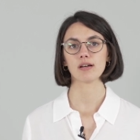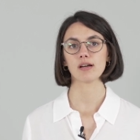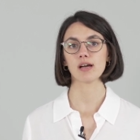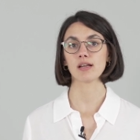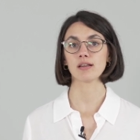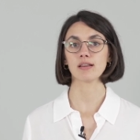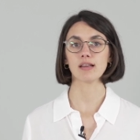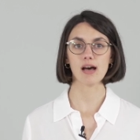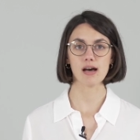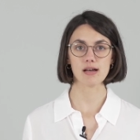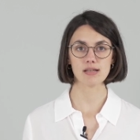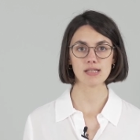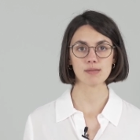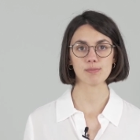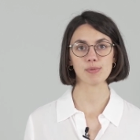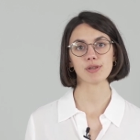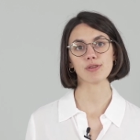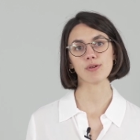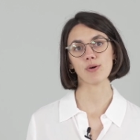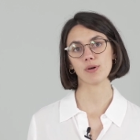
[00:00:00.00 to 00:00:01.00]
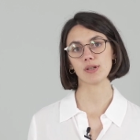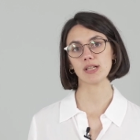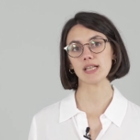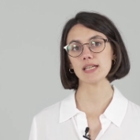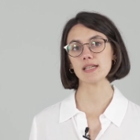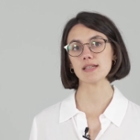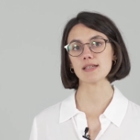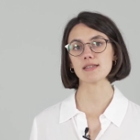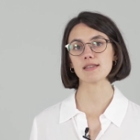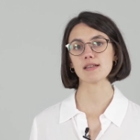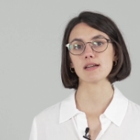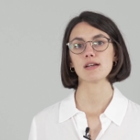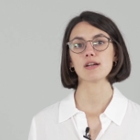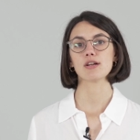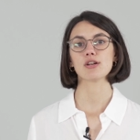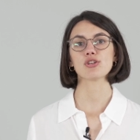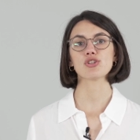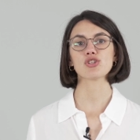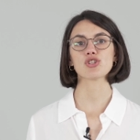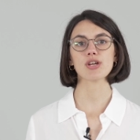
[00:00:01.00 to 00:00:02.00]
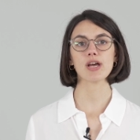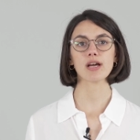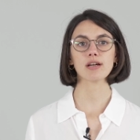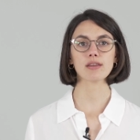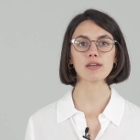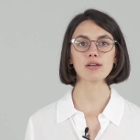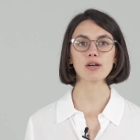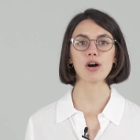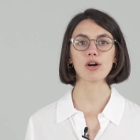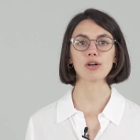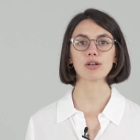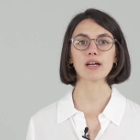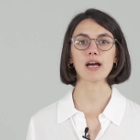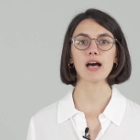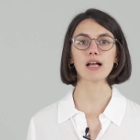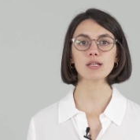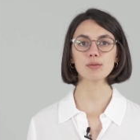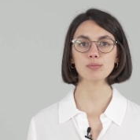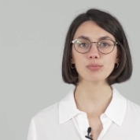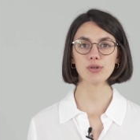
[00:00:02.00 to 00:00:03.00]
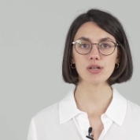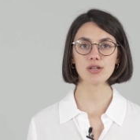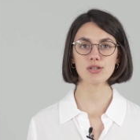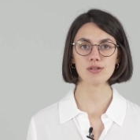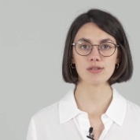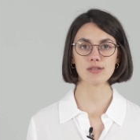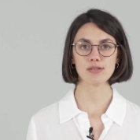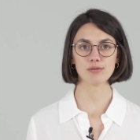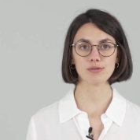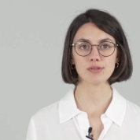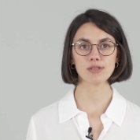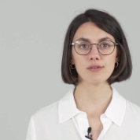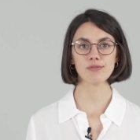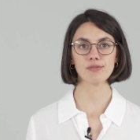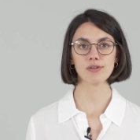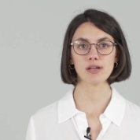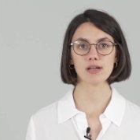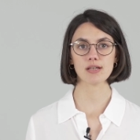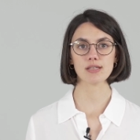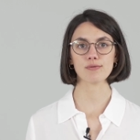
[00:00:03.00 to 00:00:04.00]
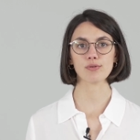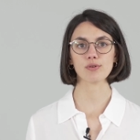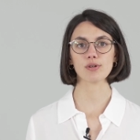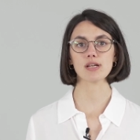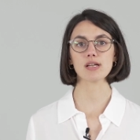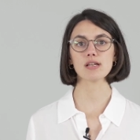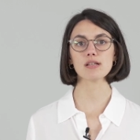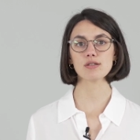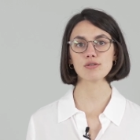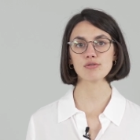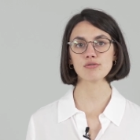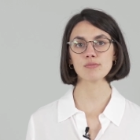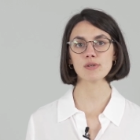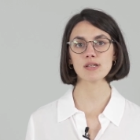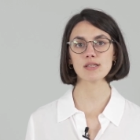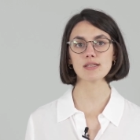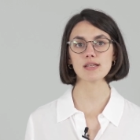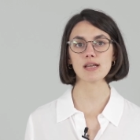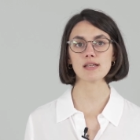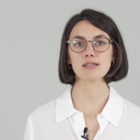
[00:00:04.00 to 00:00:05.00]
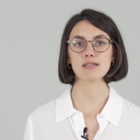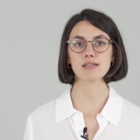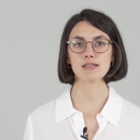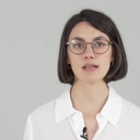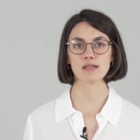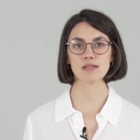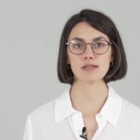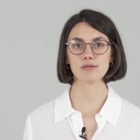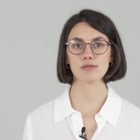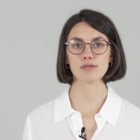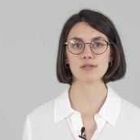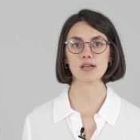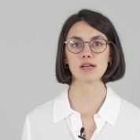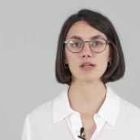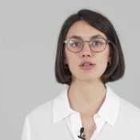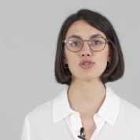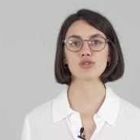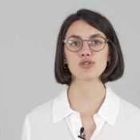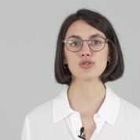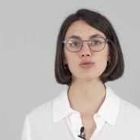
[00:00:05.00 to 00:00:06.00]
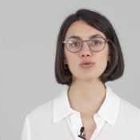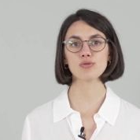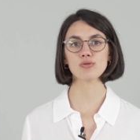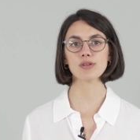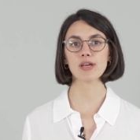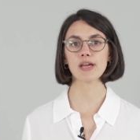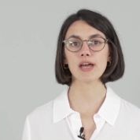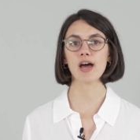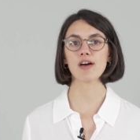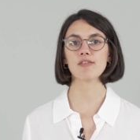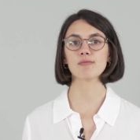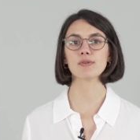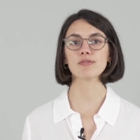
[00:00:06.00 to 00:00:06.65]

And last but not least, check there are calibration certificates for instruments and sensors that ensure they have